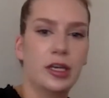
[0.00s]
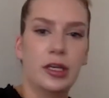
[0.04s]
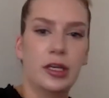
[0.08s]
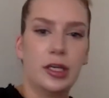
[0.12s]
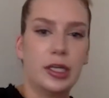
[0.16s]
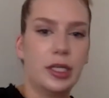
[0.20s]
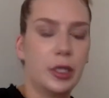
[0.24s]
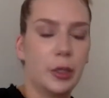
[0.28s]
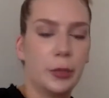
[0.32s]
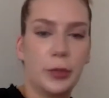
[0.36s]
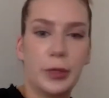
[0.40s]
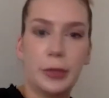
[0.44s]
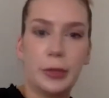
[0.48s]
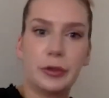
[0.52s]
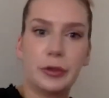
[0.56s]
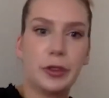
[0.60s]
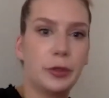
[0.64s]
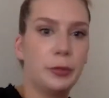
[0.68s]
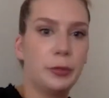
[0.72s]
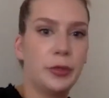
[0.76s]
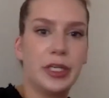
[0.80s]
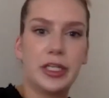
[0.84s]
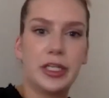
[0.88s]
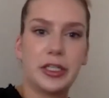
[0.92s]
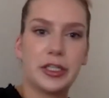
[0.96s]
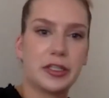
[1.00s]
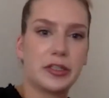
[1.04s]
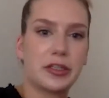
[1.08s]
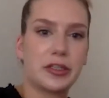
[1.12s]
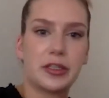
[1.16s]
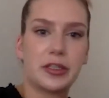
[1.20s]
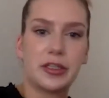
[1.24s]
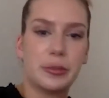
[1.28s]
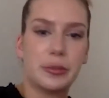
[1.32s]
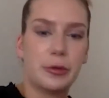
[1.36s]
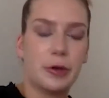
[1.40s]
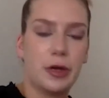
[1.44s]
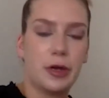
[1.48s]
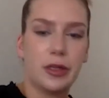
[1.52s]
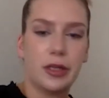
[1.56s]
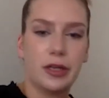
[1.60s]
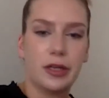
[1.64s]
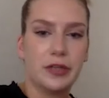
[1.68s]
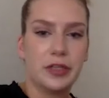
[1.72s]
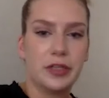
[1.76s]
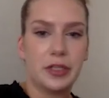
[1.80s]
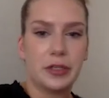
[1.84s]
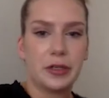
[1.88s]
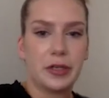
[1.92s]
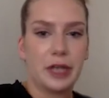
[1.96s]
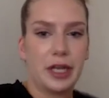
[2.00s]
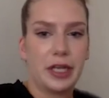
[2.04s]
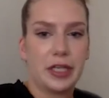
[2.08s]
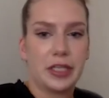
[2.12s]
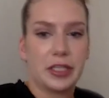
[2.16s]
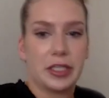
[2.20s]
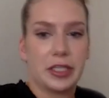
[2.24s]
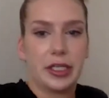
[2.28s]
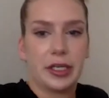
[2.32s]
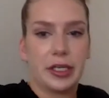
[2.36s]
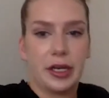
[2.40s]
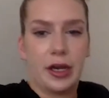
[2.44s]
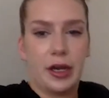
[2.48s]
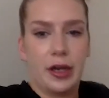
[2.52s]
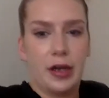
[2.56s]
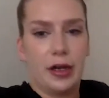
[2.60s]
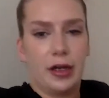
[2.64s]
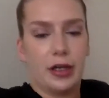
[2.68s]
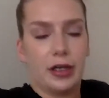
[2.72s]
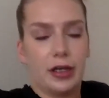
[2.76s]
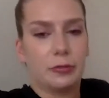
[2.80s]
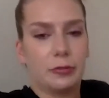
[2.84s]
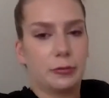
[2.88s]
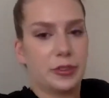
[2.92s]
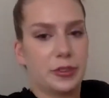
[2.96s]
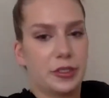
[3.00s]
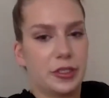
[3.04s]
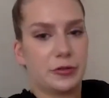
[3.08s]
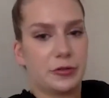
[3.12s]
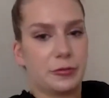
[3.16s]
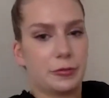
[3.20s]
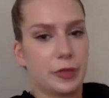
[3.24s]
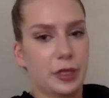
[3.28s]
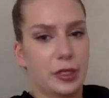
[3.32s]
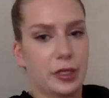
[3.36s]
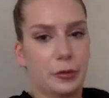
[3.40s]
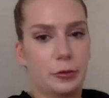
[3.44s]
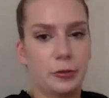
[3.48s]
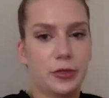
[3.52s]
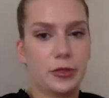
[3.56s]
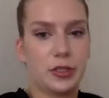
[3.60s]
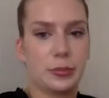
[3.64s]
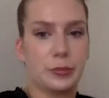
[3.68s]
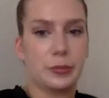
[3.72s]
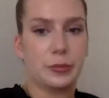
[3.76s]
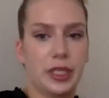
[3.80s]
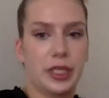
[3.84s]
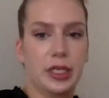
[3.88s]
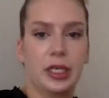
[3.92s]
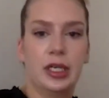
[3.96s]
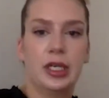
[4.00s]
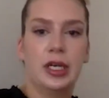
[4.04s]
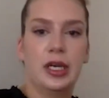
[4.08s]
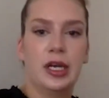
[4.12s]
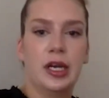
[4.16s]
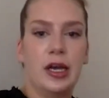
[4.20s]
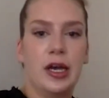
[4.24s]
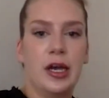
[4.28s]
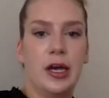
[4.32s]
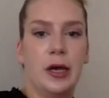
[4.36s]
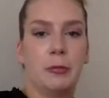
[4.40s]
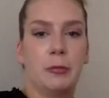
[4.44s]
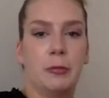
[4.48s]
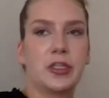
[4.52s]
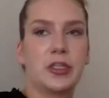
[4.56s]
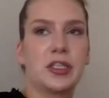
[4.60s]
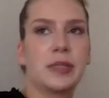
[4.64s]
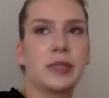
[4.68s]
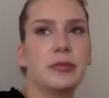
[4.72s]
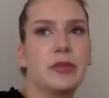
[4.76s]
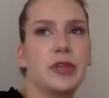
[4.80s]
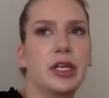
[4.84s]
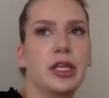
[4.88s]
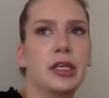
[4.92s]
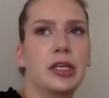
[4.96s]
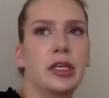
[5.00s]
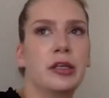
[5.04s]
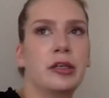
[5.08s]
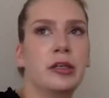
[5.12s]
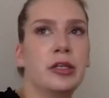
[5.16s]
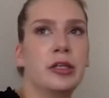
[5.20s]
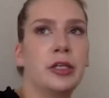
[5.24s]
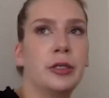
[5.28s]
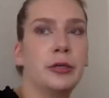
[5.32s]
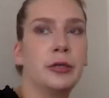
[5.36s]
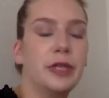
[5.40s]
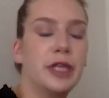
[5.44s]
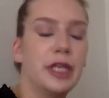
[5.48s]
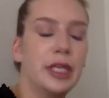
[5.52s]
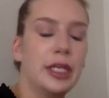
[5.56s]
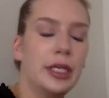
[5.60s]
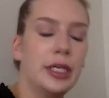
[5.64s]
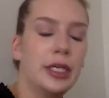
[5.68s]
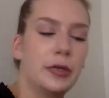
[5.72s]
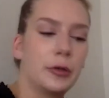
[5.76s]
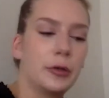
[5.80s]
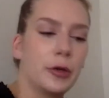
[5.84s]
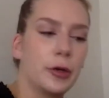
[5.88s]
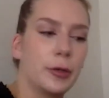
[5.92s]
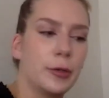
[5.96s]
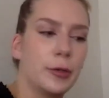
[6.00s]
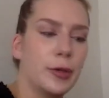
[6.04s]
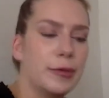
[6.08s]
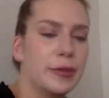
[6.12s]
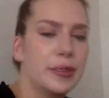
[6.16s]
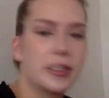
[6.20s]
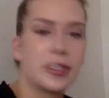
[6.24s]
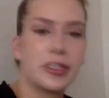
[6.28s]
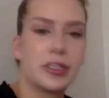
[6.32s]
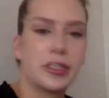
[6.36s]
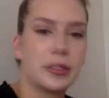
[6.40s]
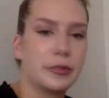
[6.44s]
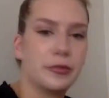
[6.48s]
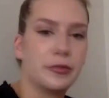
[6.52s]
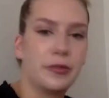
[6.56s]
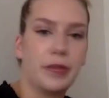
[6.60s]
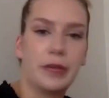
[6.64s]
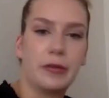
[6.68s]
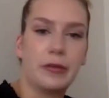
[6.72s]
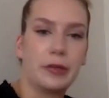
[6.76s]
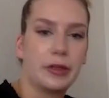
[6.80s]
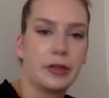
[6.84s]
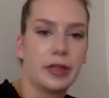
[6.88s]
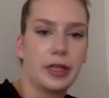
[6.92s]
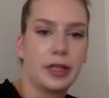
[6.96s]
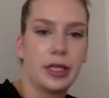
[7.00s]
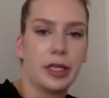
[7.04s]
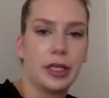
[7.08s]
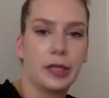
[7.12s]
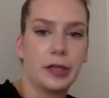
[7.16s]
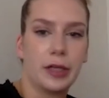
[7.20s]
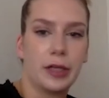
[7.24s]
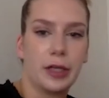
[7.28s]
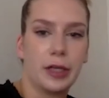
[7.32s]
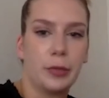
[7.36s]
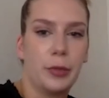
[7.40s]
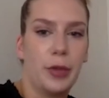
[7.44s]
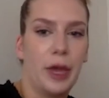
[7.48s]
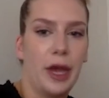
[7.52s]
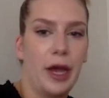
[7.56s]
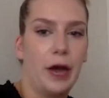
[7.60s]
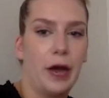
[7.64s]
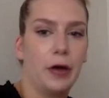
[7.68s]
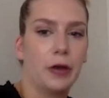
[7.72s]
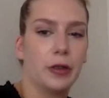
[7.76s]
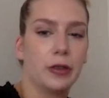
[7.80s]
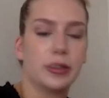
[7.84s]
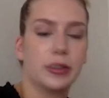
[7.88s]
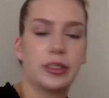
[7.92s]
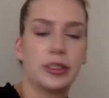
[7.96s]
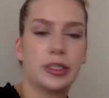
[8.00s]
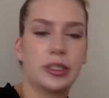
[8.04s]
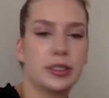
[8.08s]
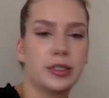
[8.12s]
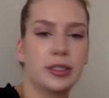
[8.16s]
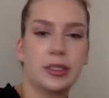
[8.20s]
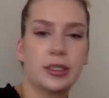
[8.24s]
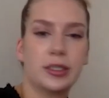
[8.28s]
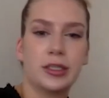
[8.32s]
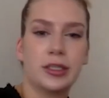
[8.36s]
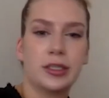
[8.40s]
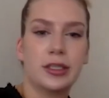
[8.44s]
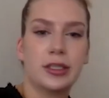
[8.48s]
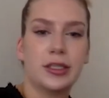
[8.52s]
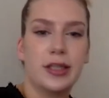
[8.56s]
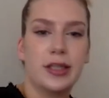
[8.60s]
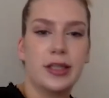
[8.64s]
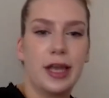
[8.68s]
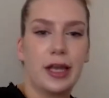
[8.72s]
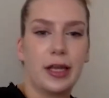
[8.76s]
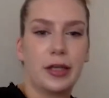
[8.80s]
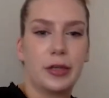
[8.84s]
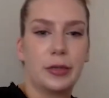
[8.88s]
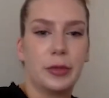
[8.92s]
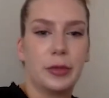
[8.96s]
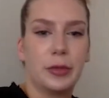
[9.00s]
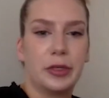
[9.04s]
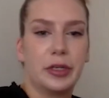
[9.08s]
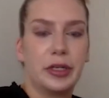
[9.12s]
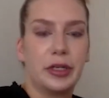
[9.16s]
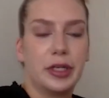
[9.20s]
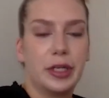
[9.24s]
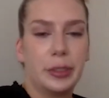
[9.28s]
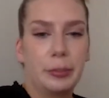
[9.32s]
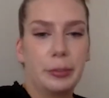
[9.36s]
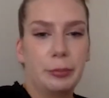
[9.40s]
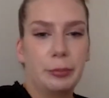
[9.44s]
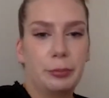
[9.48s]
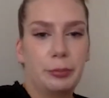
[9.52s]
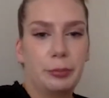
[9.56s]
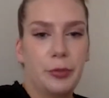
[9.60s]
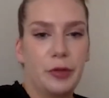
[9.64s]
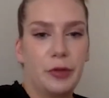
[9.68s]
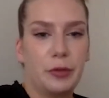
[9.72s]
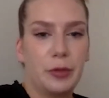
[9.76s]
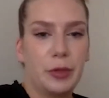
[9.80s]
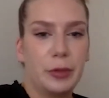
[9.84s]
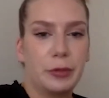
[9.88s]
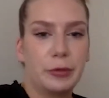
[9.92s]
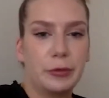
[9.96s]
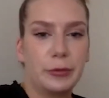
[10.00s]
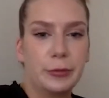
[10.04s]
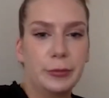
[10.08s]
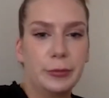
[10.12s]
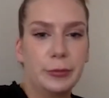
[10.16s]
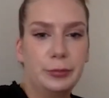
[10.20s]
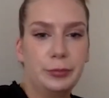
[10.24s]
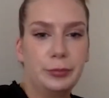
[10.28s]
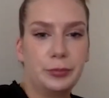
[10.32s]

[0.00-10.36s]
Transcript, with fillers: you know people you meet, just because you all love geocaching, uh, which is really cool to me. Um, what's something unique, or maybe just your favorite thing, like about that community of people?